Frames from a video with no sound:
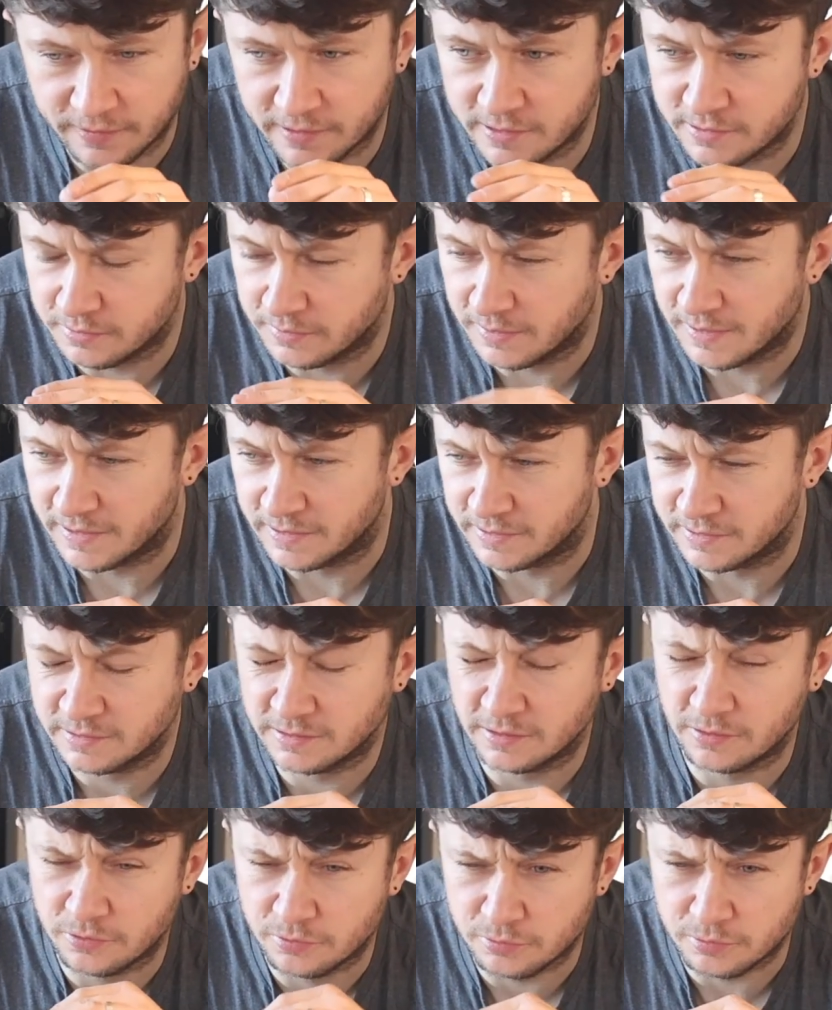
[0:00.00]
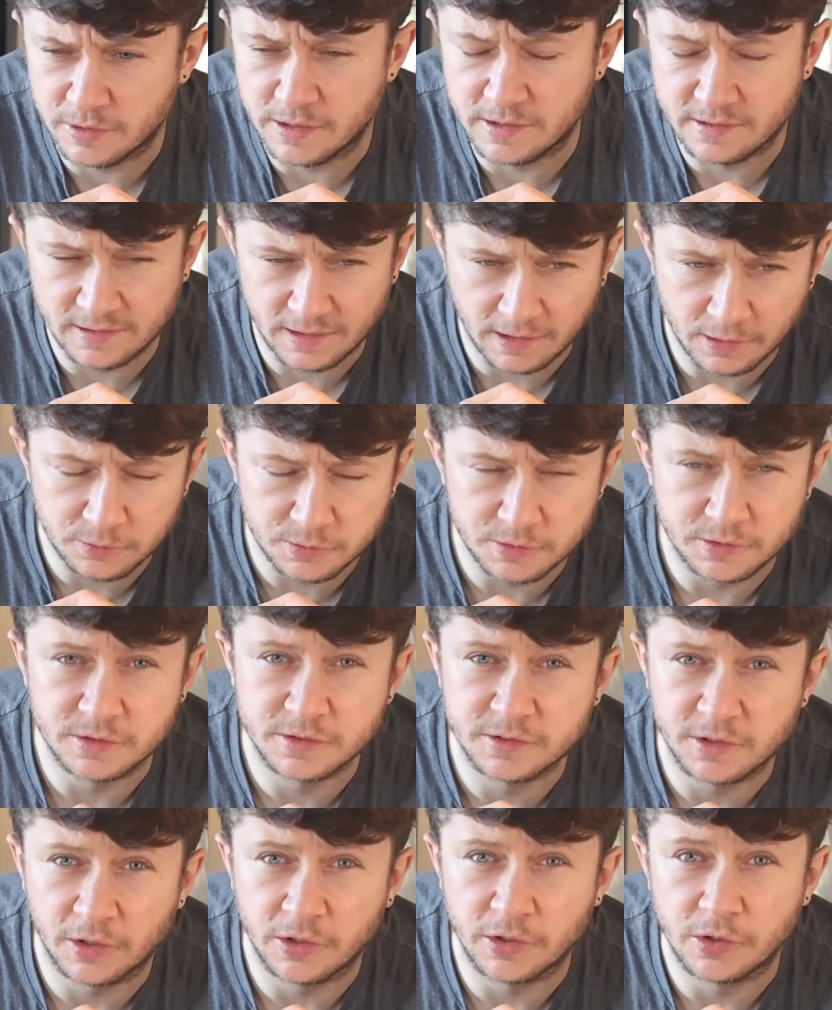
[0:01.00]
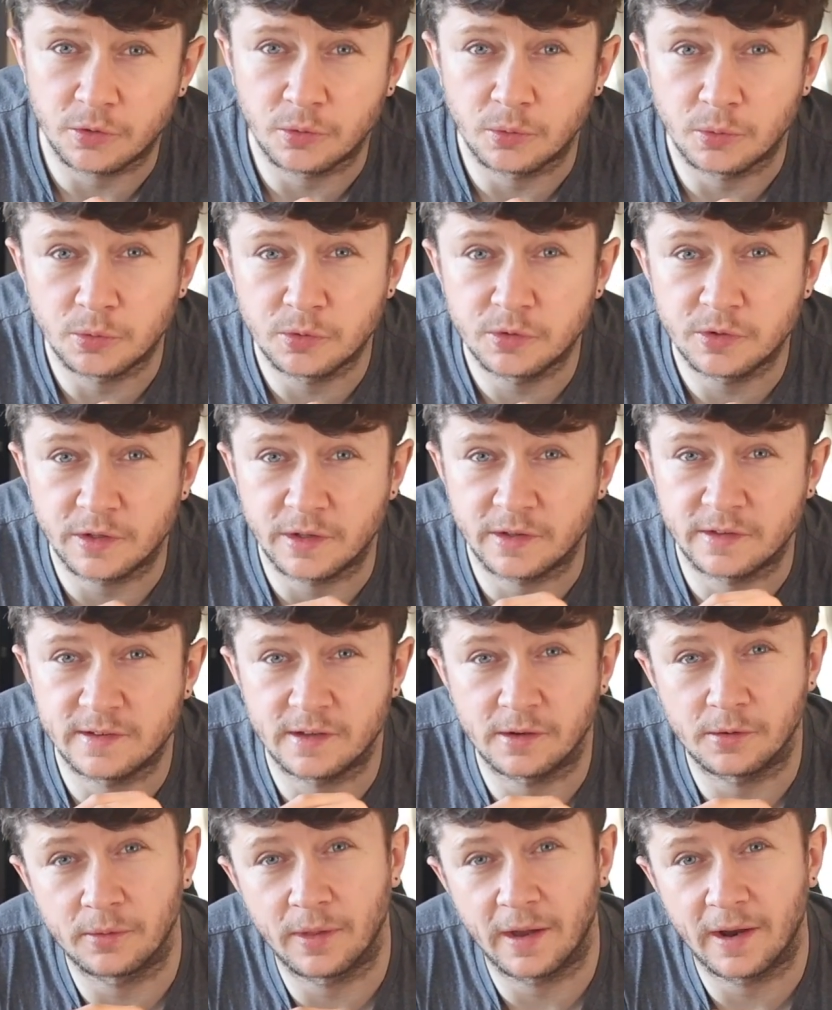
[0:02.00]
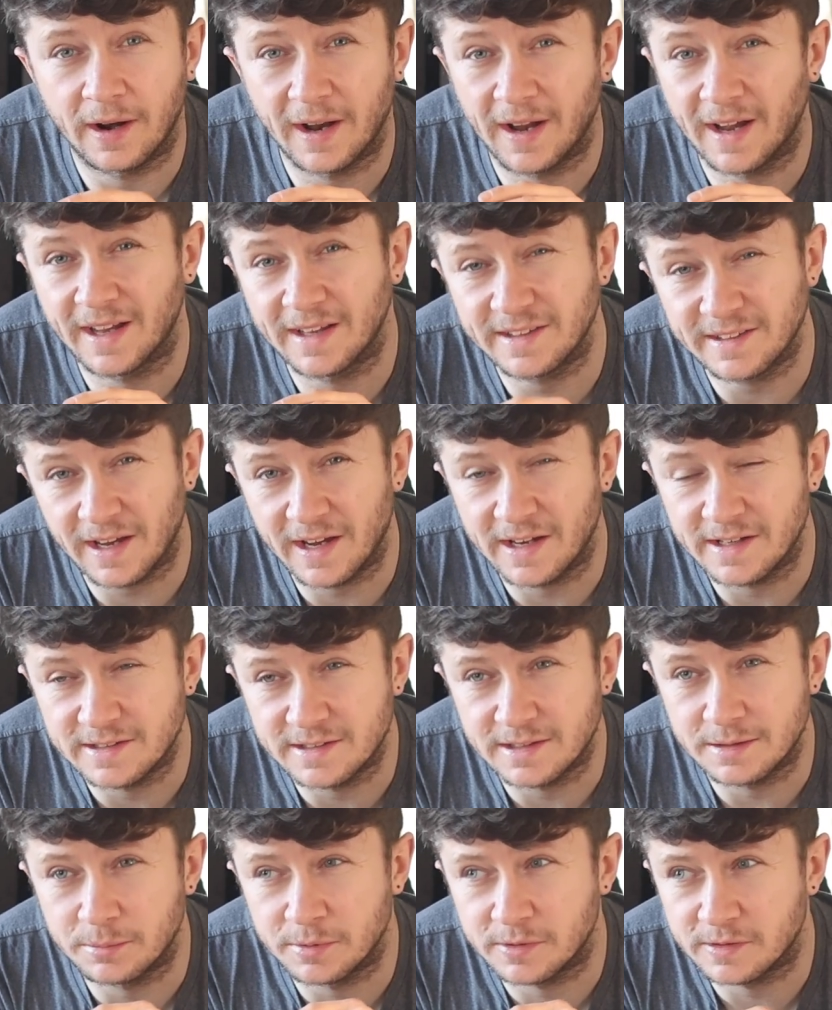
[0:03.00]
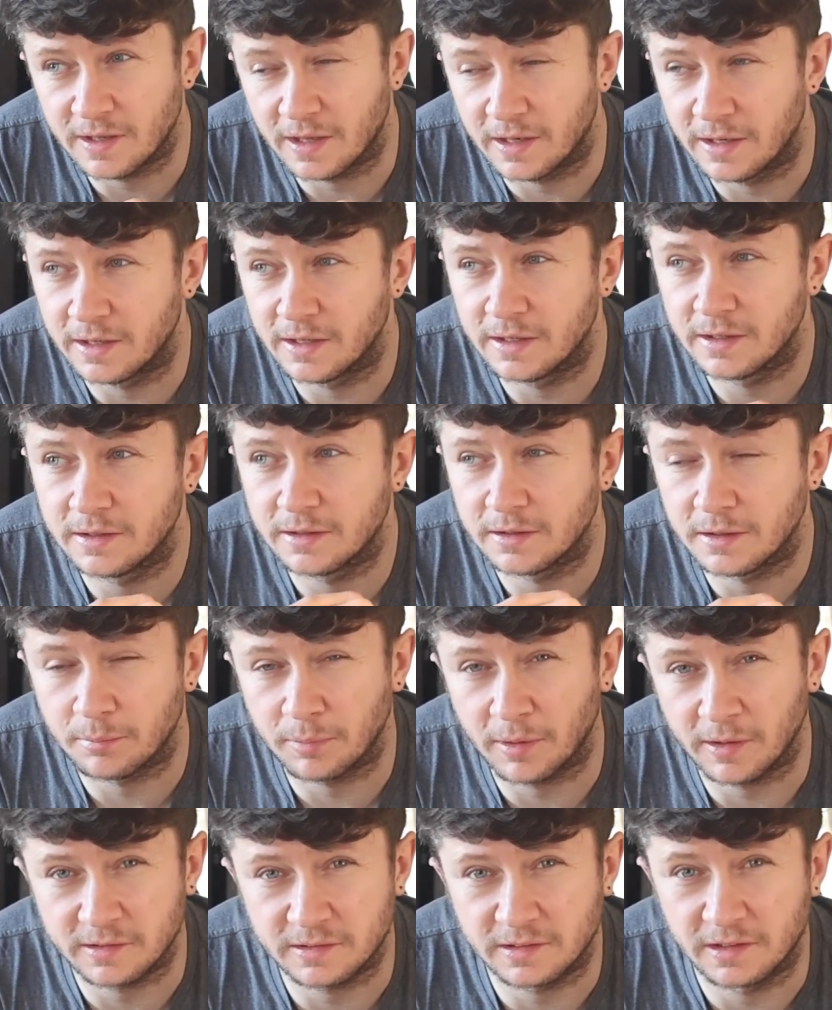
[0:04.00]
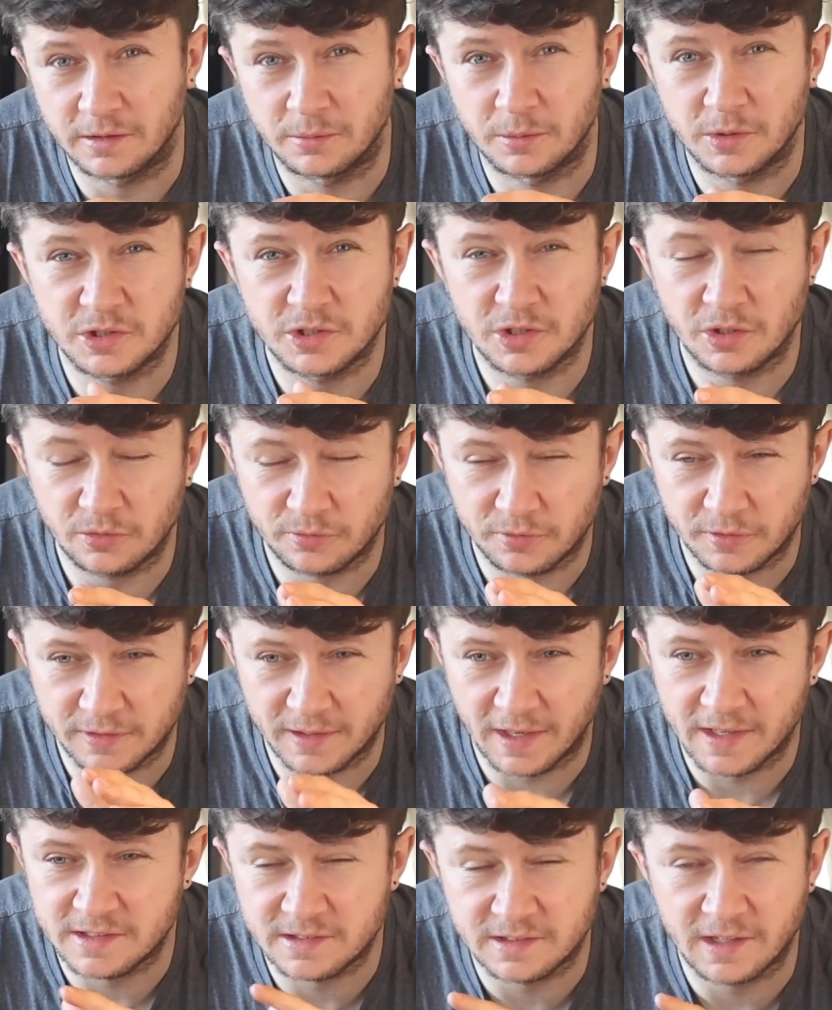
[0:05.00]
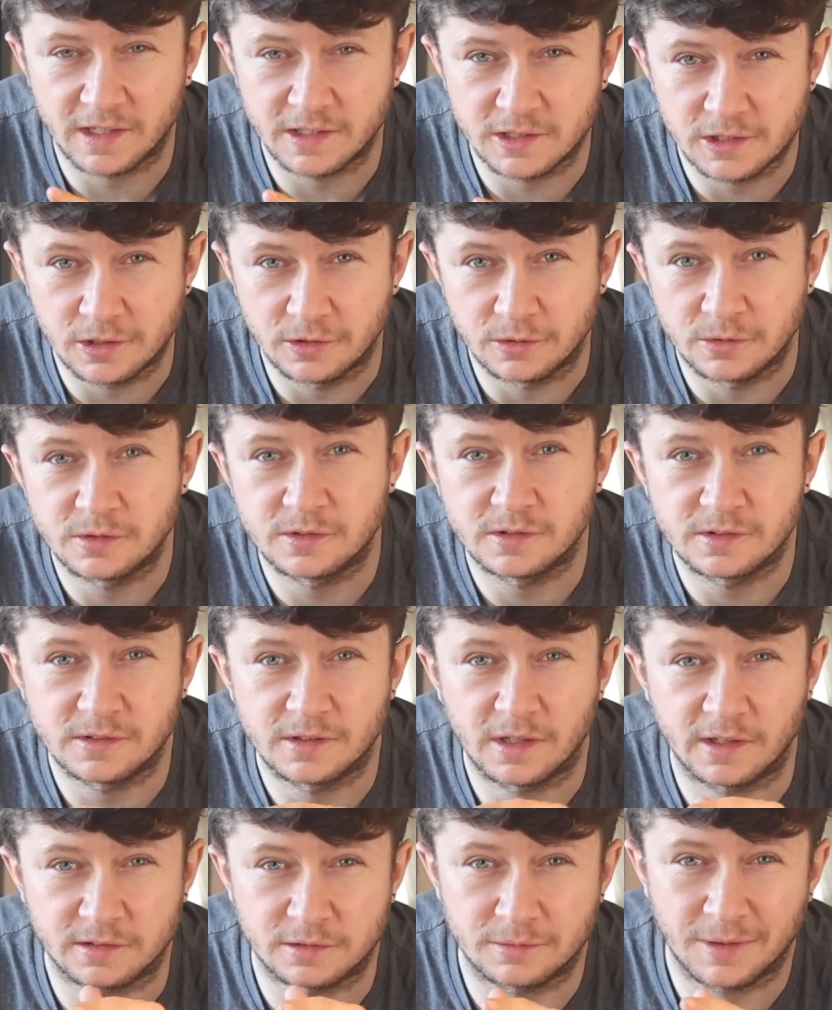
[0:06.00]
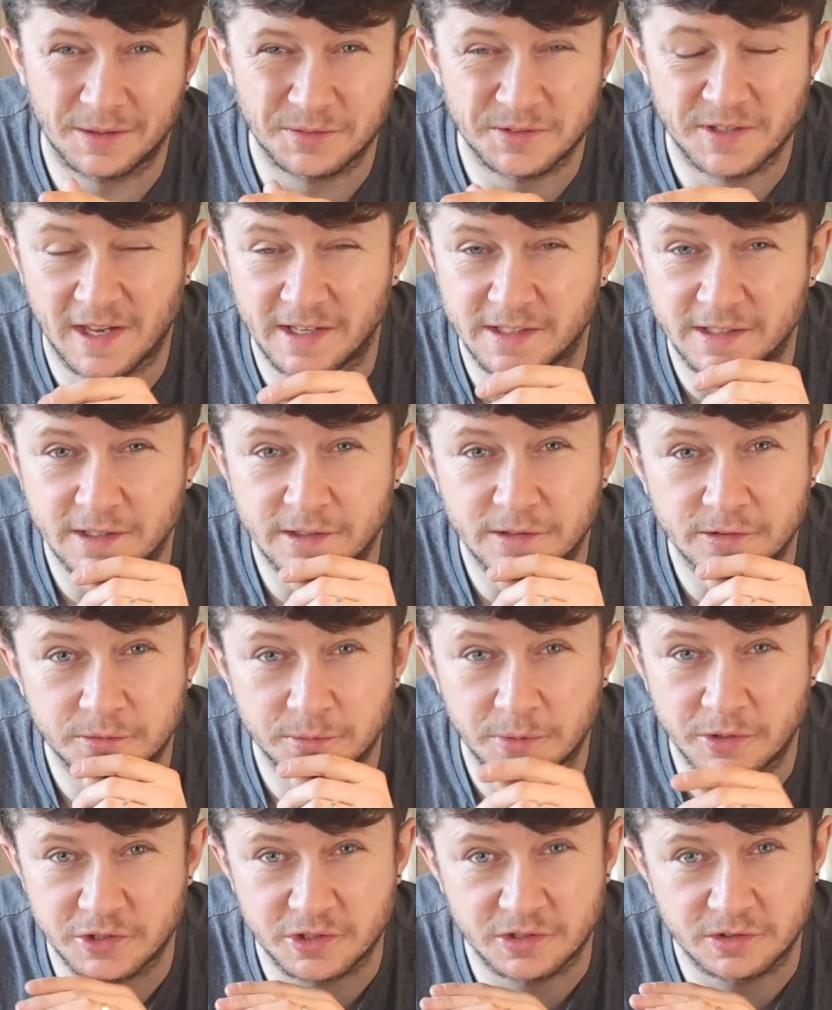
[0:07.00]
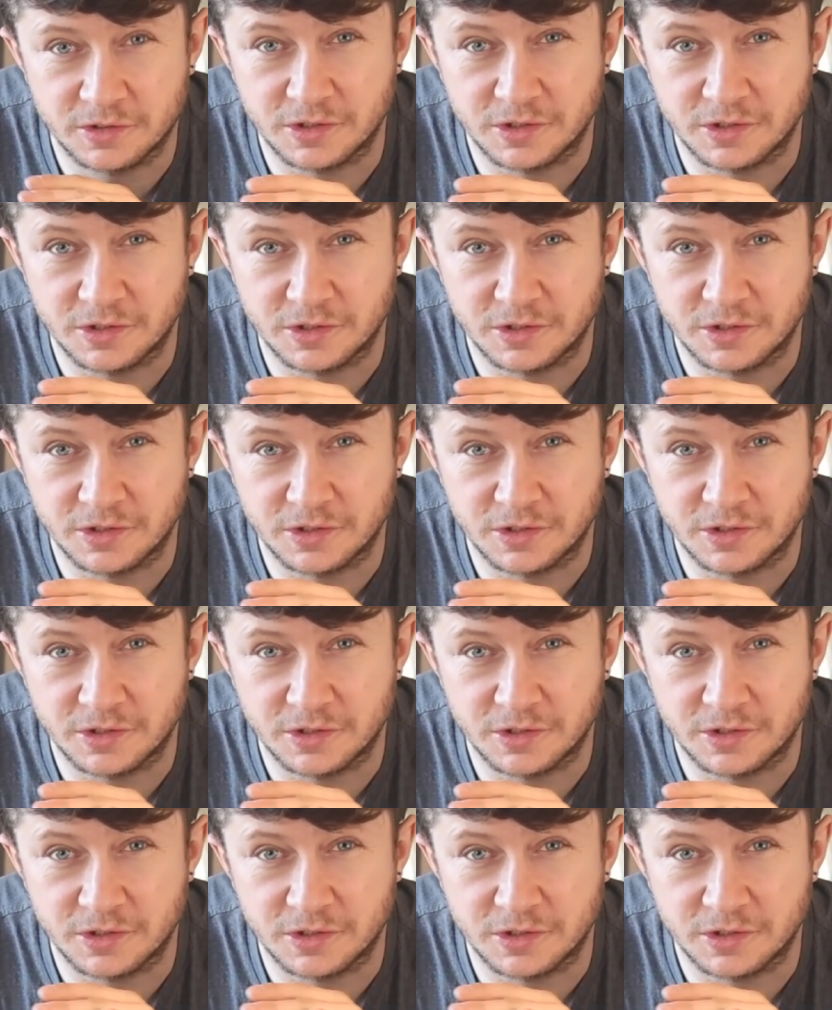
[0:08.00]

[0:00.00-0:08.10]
These will last 3,000 cycles until they're at 80% capacity, which for day-to-day use, that's around 10 years, which is